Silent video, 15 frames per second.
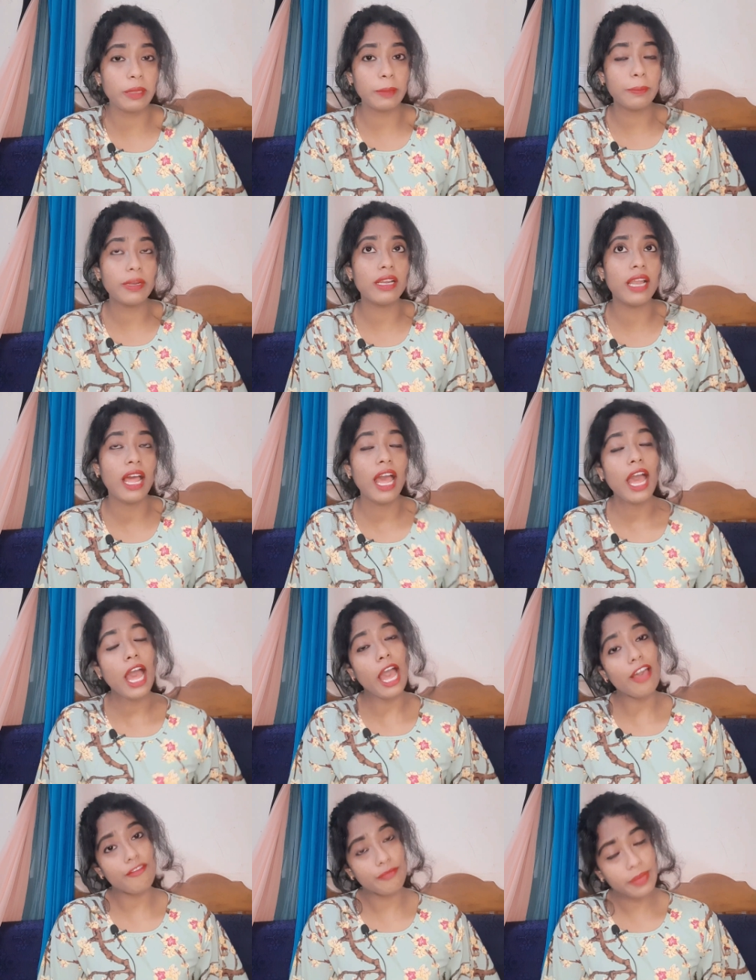of people
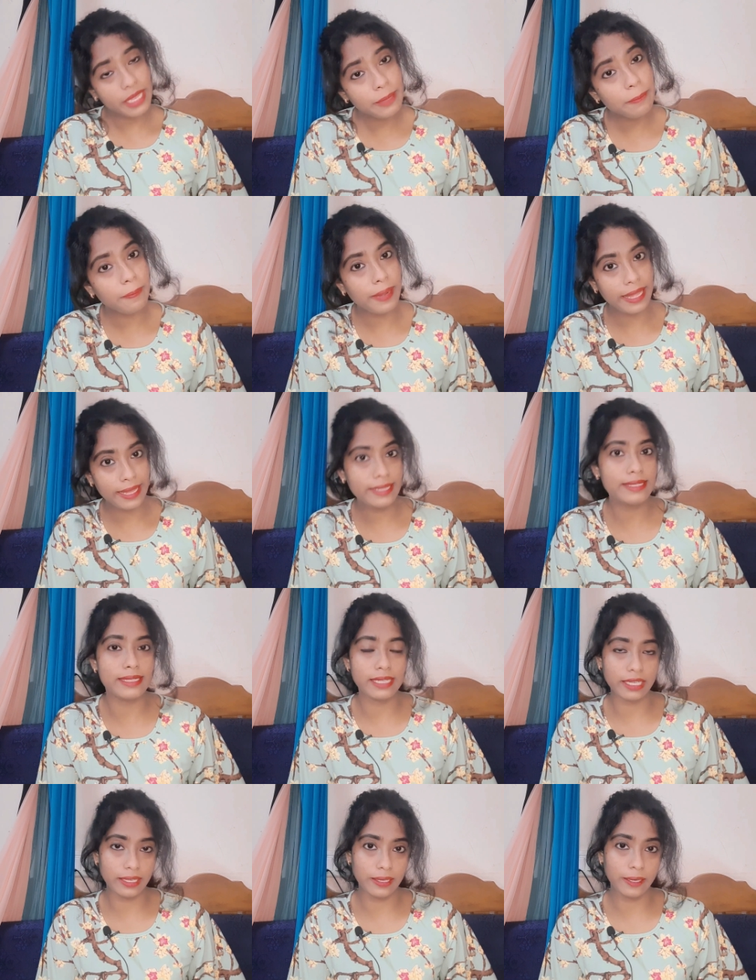have been
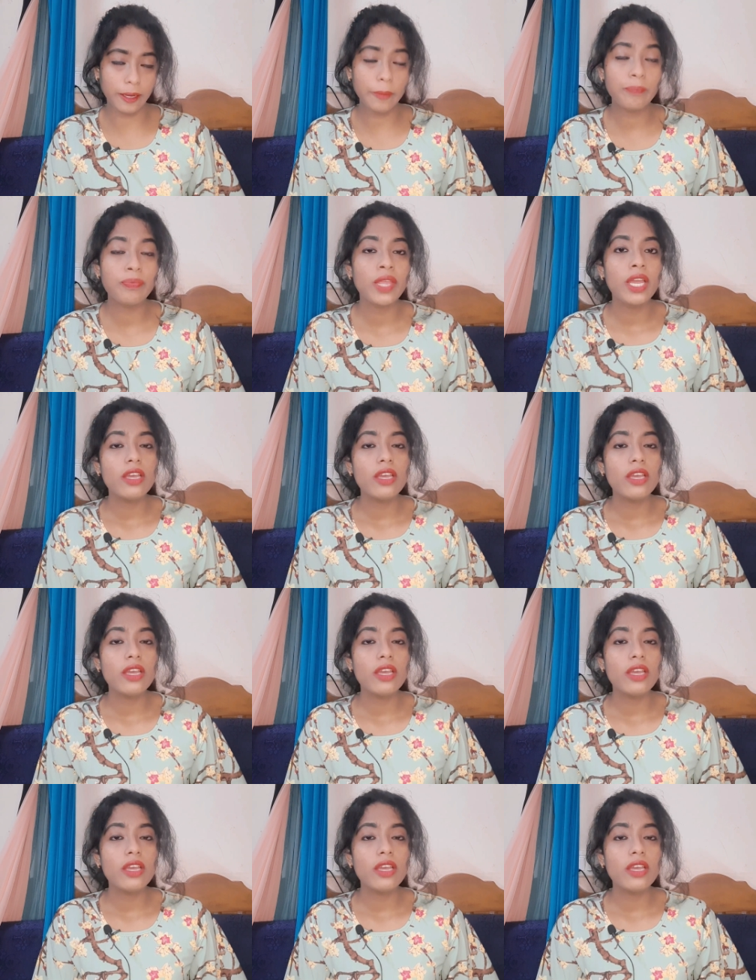placed here.